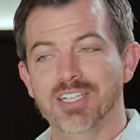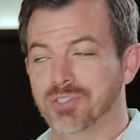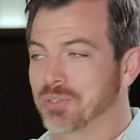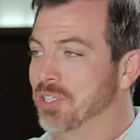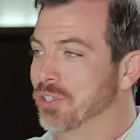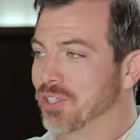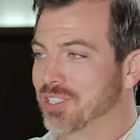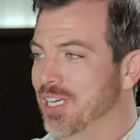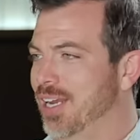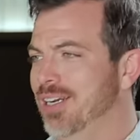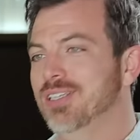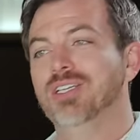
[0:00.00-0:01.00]
I certainly
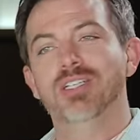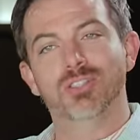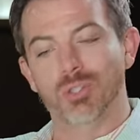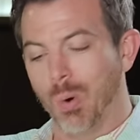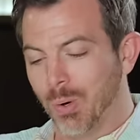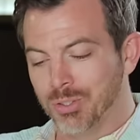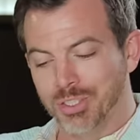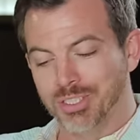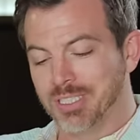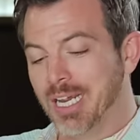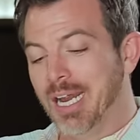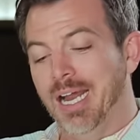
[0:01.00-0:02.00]
looked at it. It is
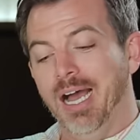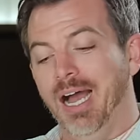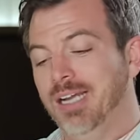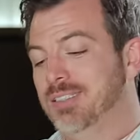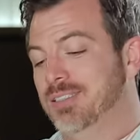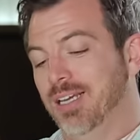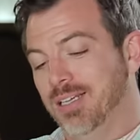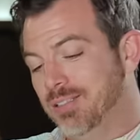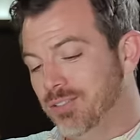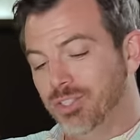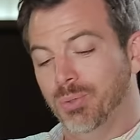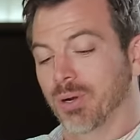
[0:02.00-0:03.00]
gorgeous. I
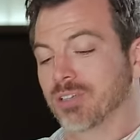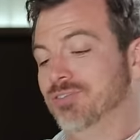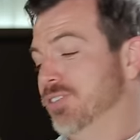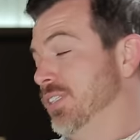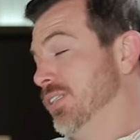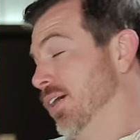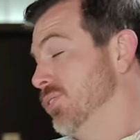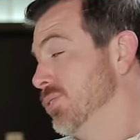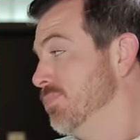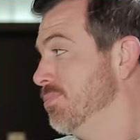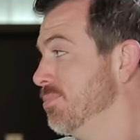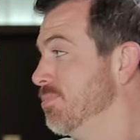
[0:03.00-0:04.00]
said $250,000.